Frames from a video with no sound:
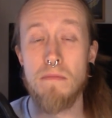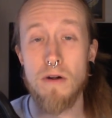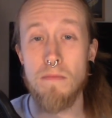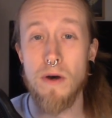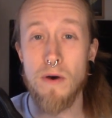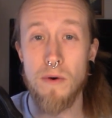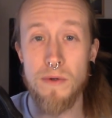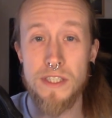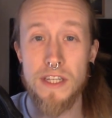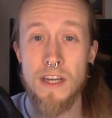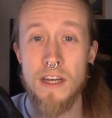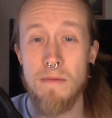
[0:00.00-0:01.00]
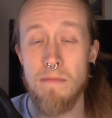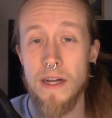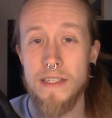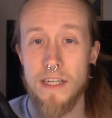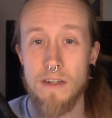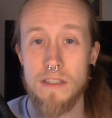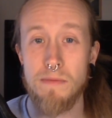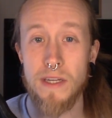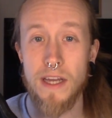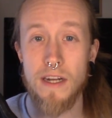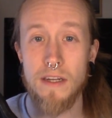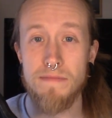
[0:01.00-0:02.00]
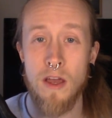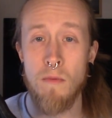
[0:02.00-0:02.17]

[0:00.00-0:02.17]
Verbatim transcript: proposed by Terence McKenna.